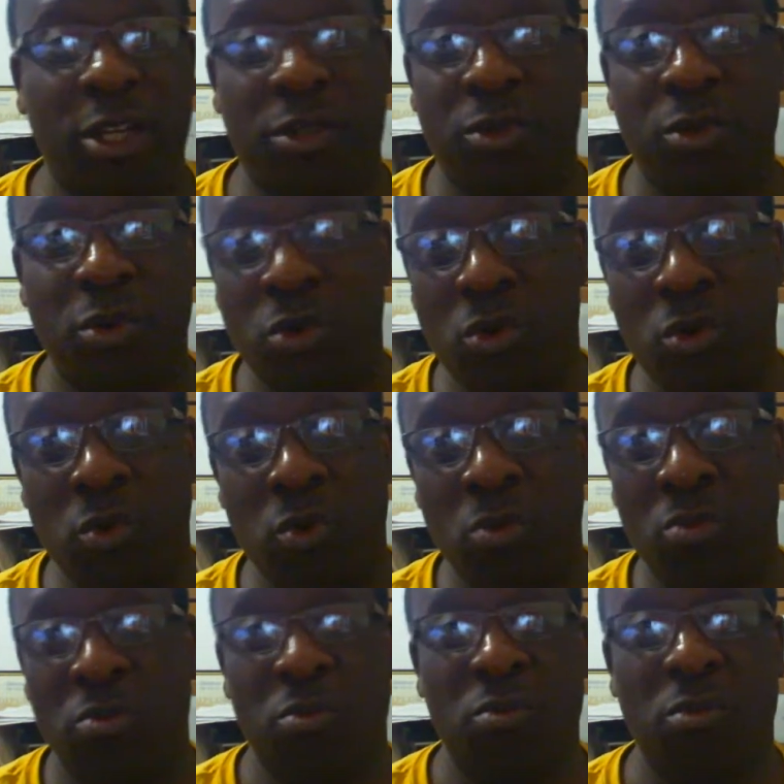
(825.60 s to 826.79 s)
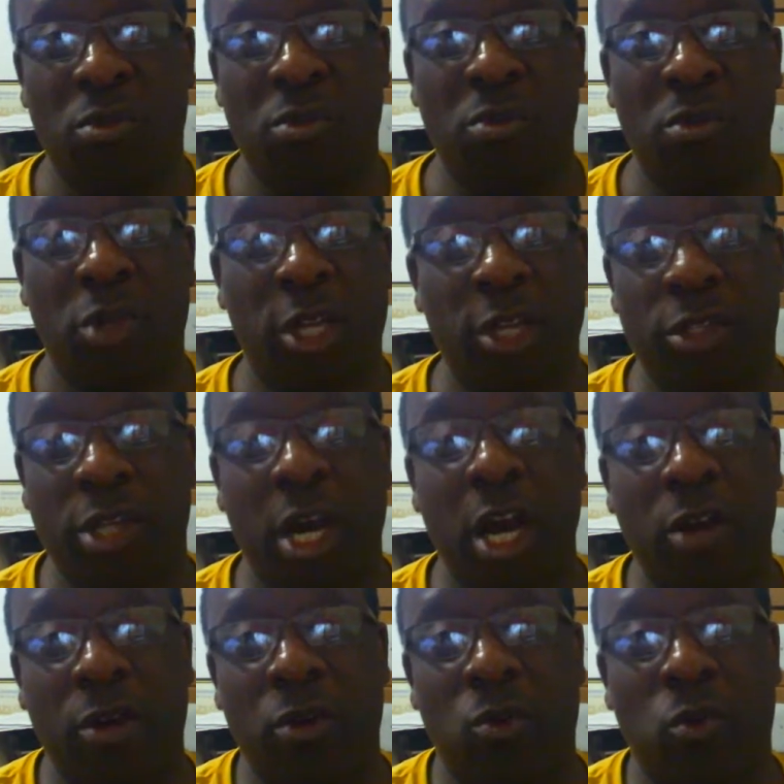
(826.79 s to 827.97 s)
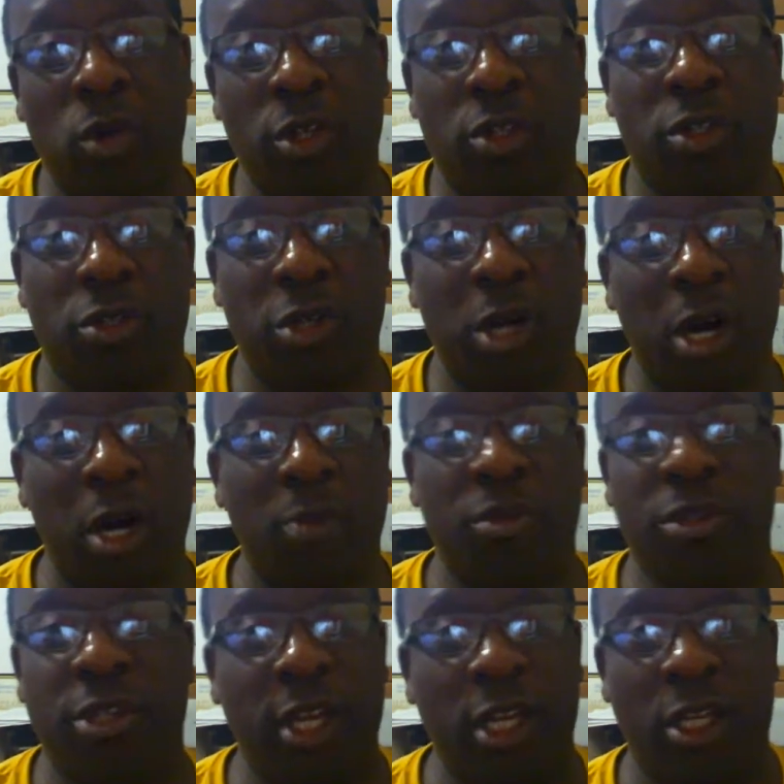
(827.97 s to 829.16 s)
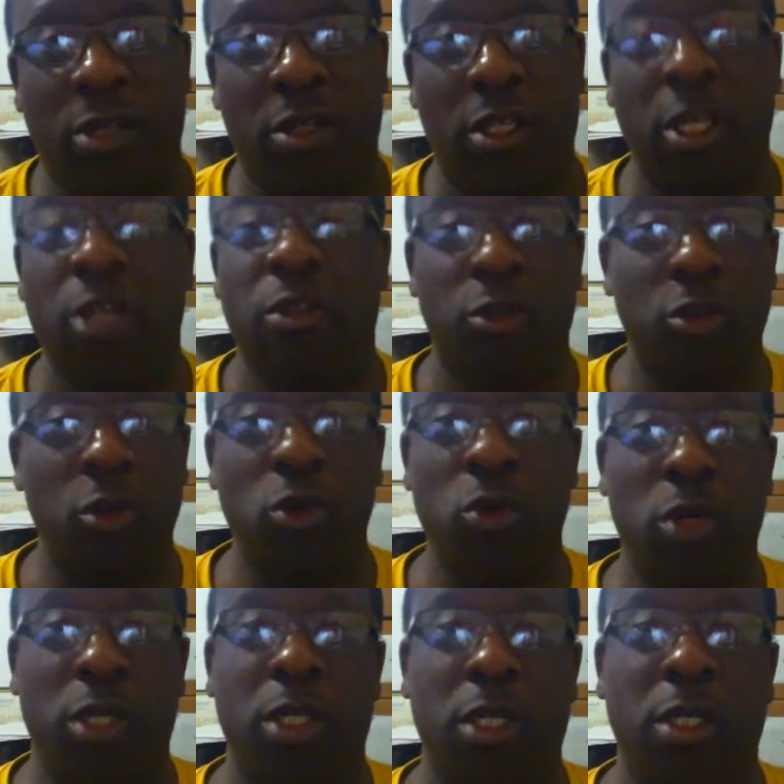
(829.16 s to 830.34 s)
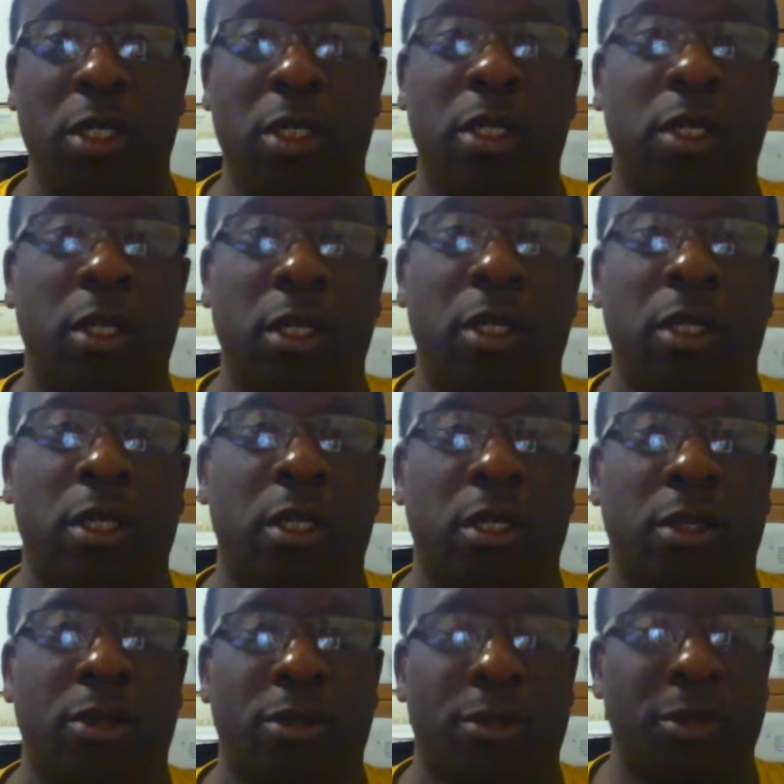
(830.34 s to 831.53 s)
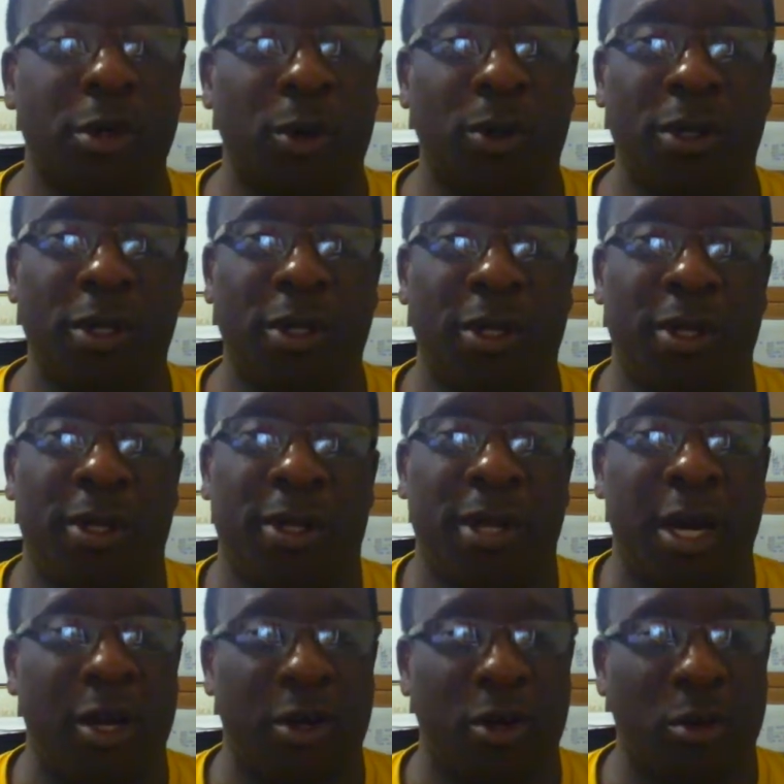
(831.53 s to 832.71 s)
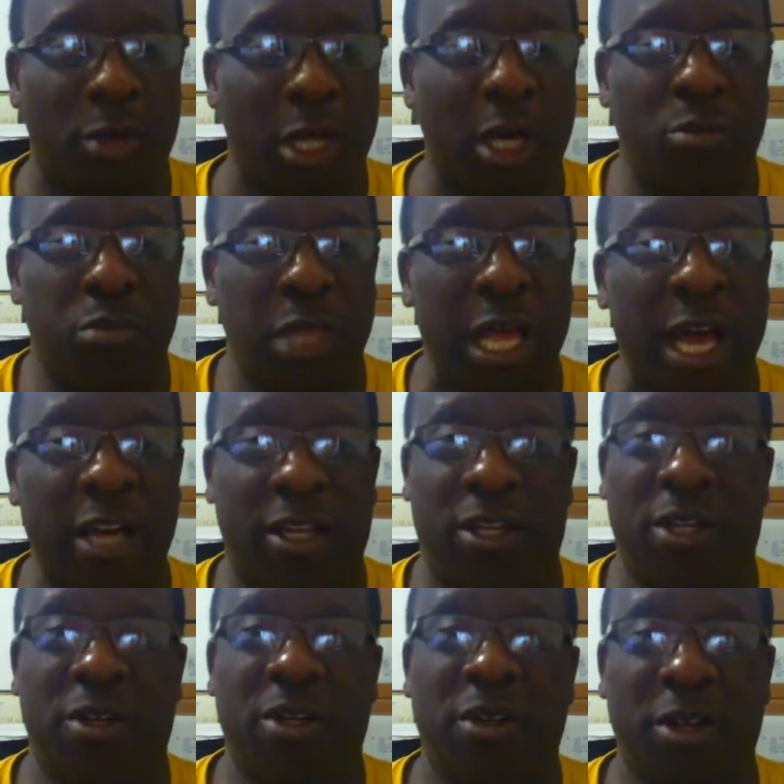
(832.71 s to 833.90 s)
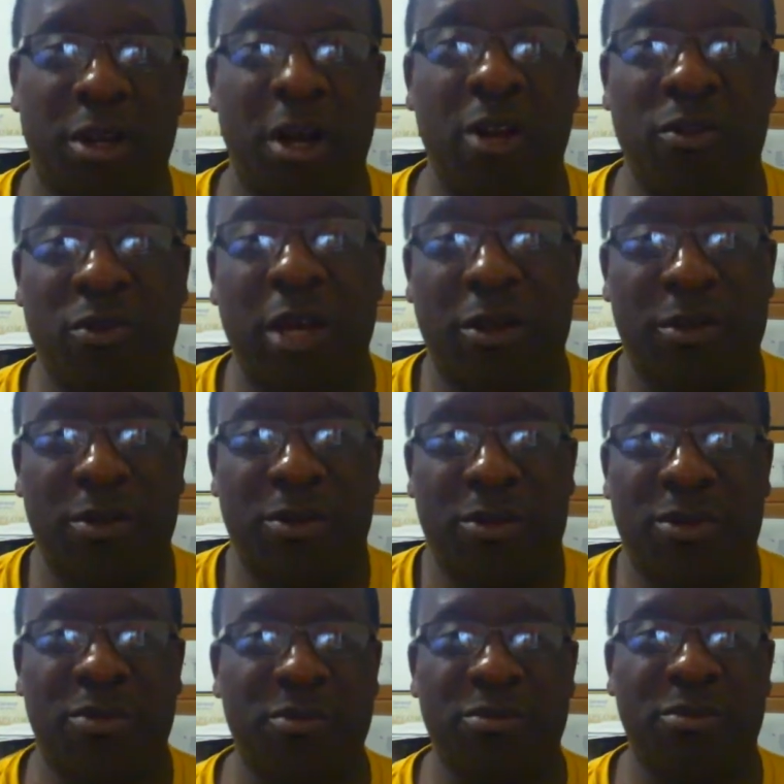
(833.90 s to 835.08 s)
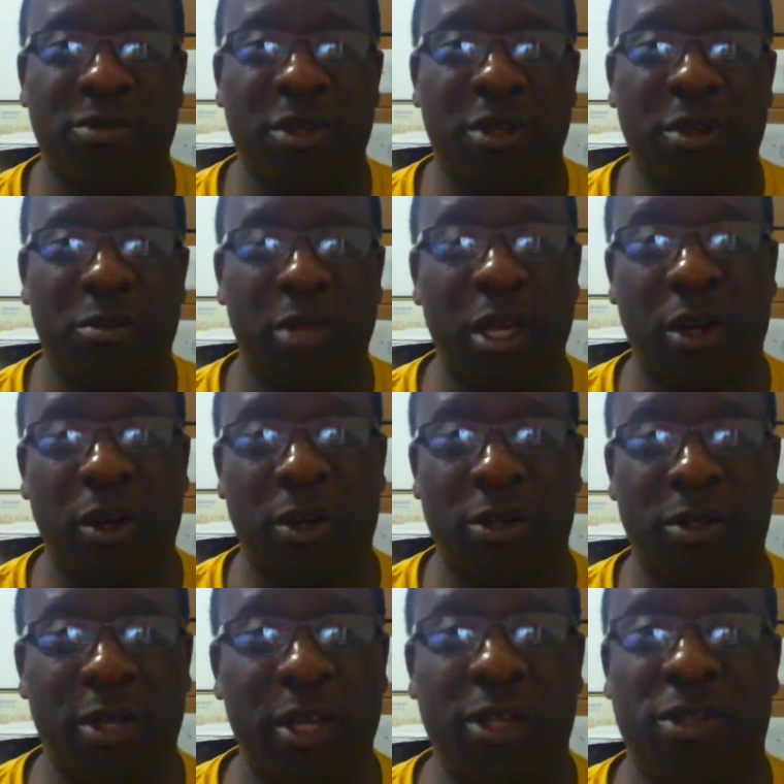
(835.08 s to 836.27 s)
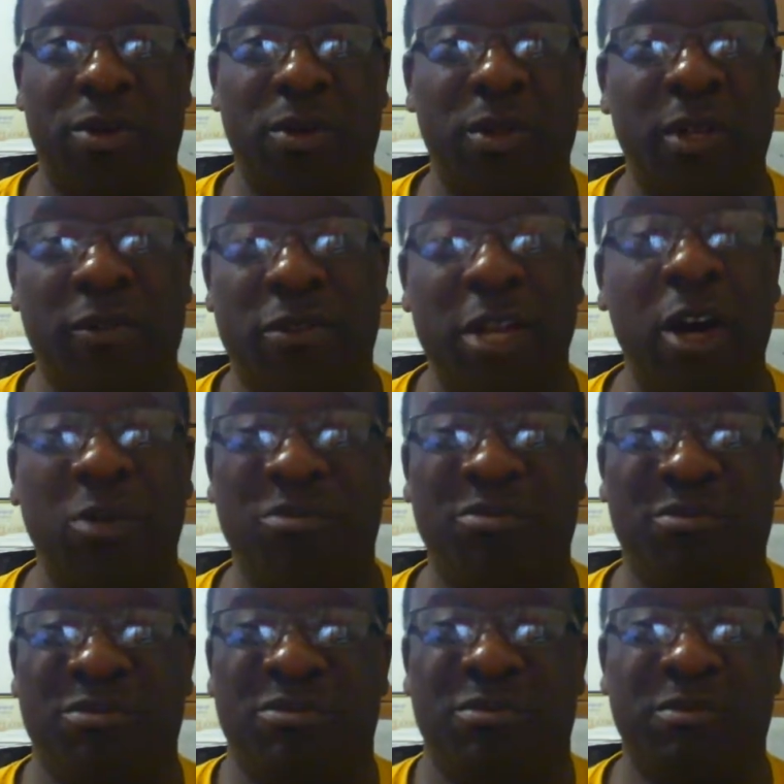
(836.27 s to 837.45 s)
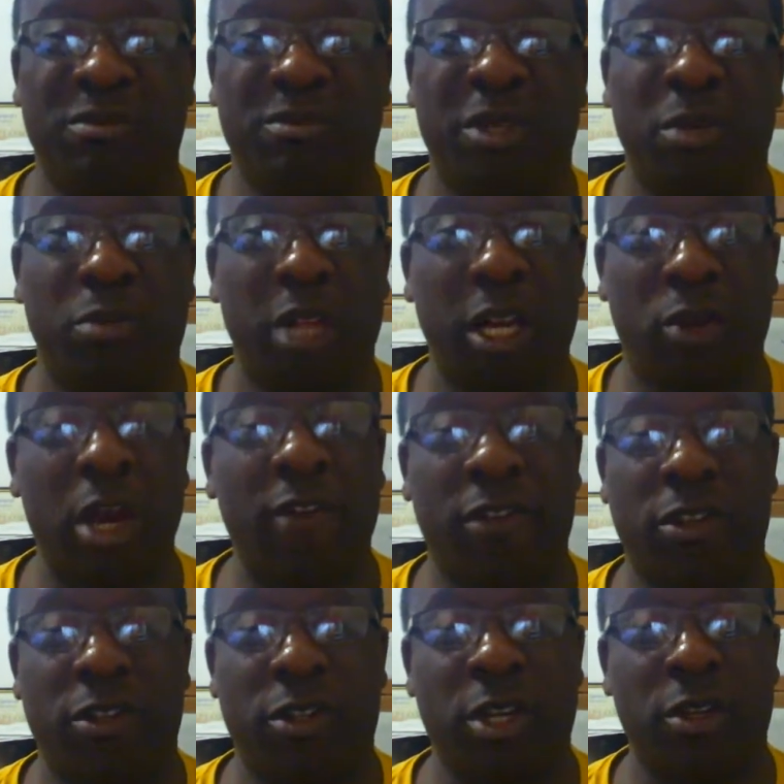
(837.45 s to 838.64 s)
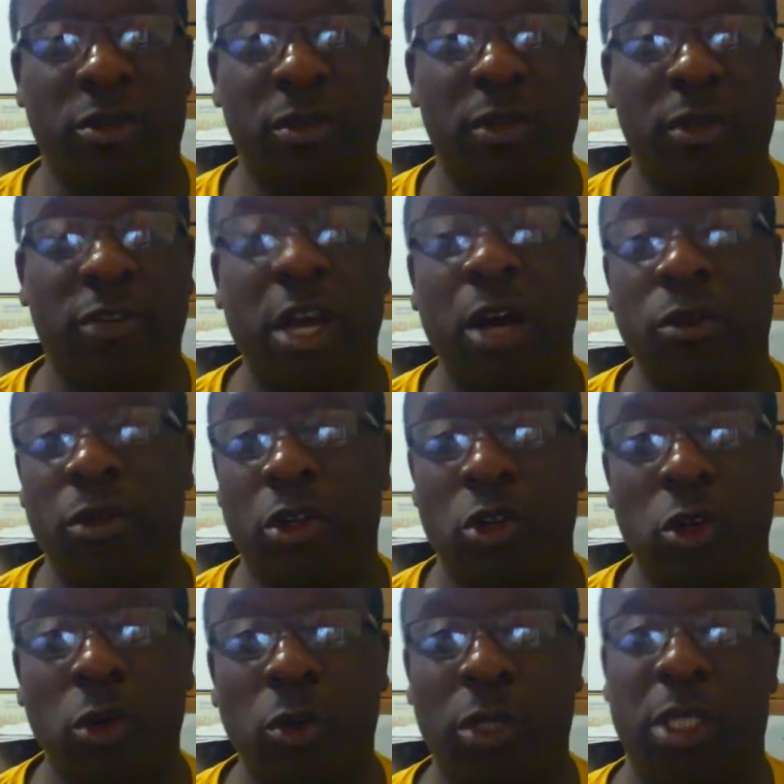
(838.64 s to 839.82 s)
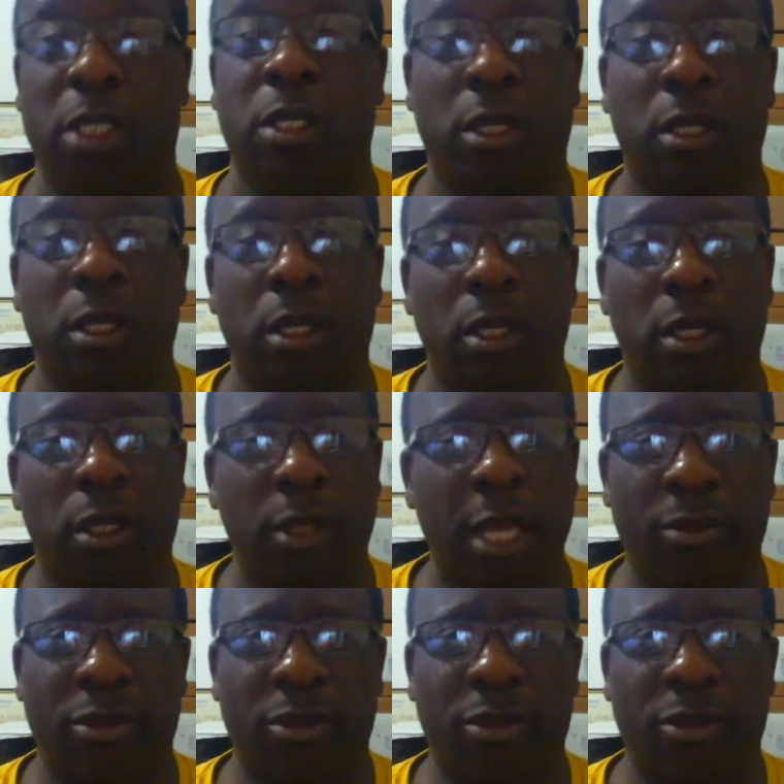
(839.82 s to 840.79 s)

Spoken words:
as to who gets hired and which jobs they get to do. So I don't know, a lot of black contractors, black architects are left out. Black graphic designers are left out in the cold in that